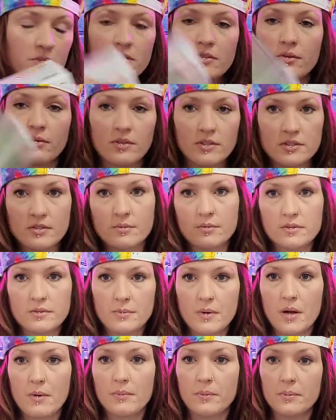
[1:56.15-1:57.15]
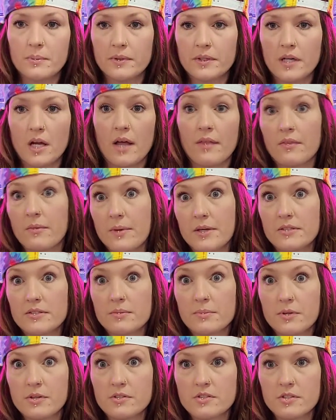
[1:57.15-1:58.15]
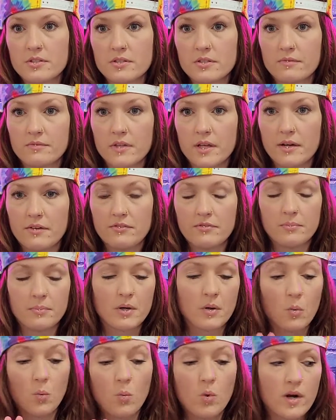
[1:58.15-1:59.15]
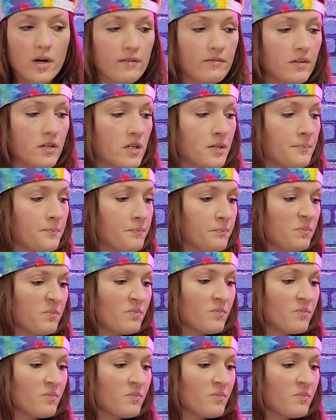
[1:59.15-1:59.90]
So this was probably not the best purchase of life, but whatever.